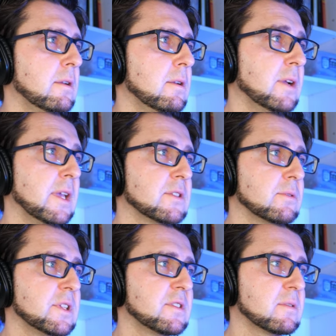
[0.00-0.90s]
Okay, so
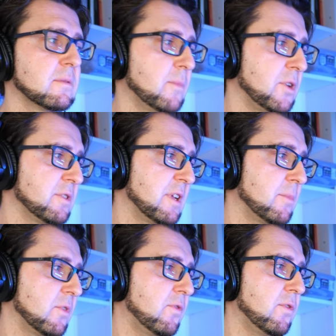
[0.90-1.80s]
this is module
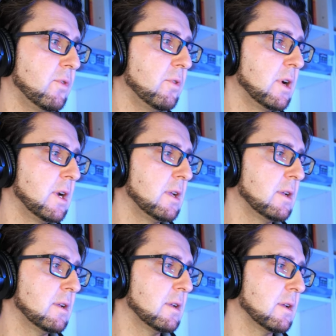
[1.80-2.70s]
number four.
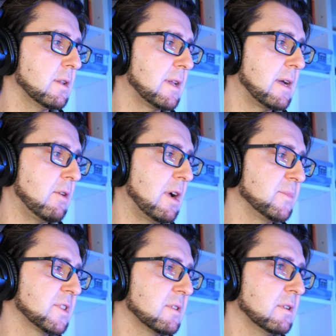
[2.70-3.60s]
Now I'm
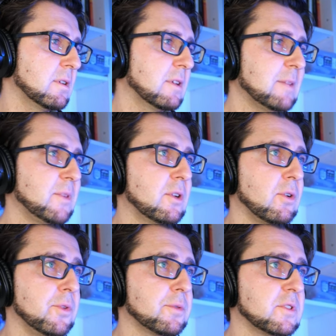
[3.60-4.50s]
just gonna, let me
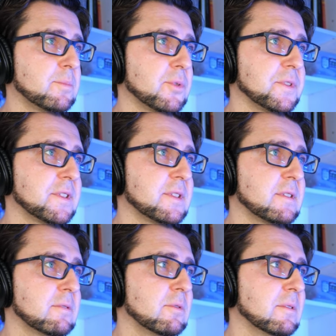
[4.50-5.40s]
go through this
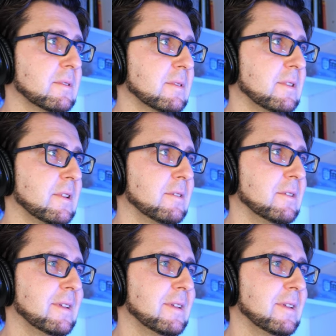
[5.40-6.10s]
process, you know,